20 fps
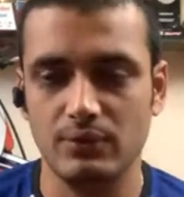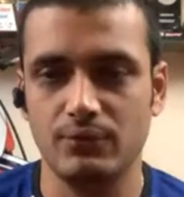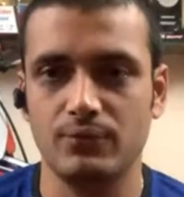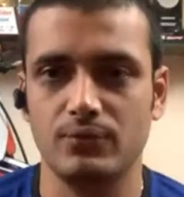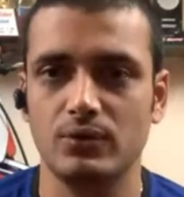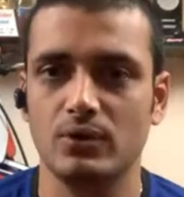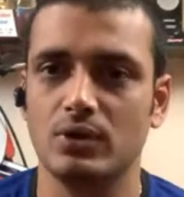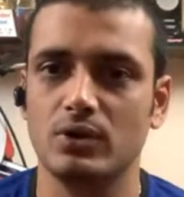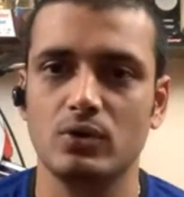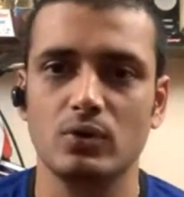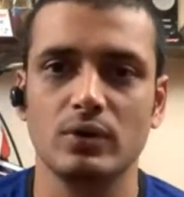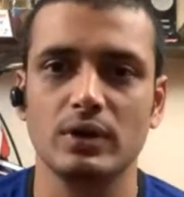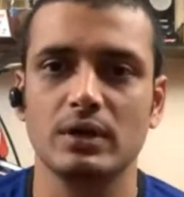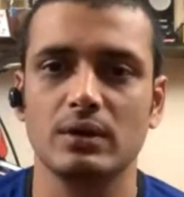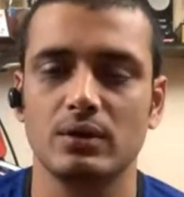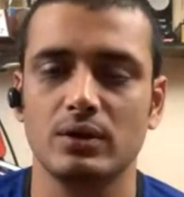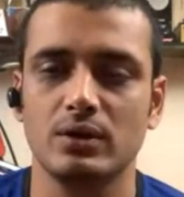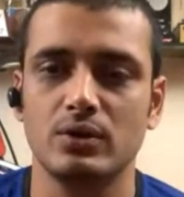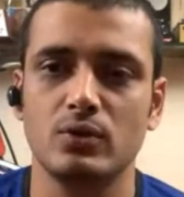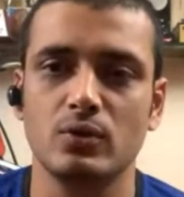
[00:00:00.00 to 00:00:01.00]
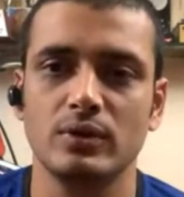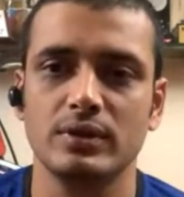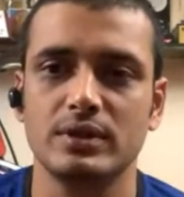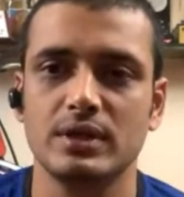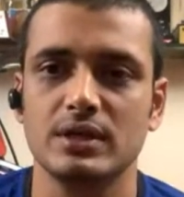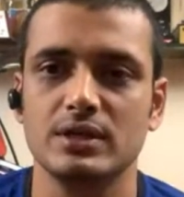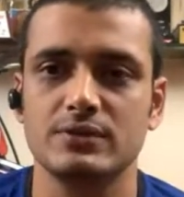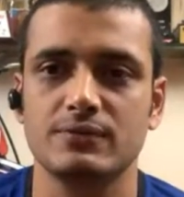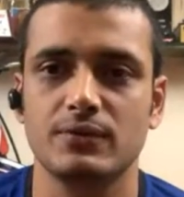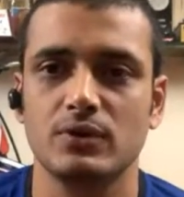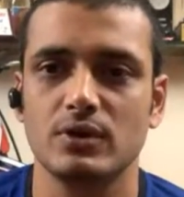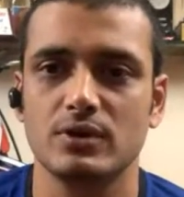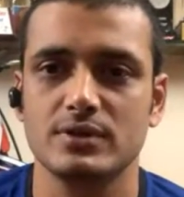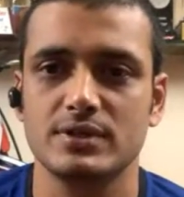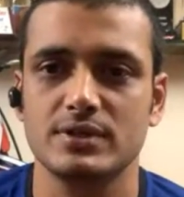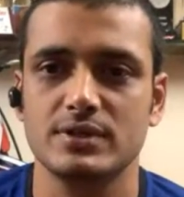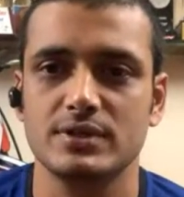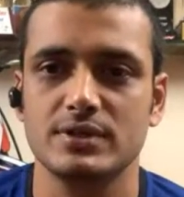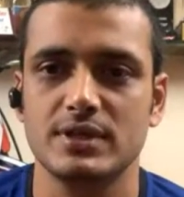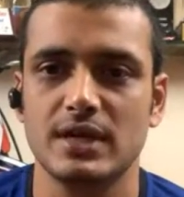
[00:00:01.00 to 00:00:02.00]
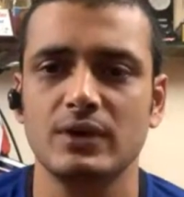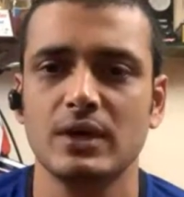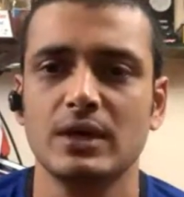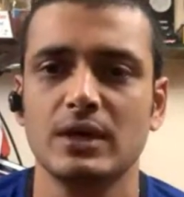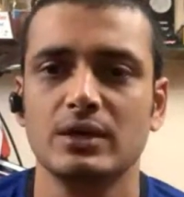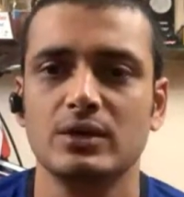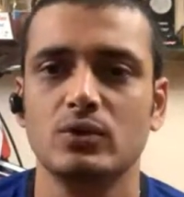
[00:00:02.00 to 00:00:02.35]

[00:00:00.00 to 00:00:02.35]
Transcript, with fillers: if you're doing uh, doing things for yourself,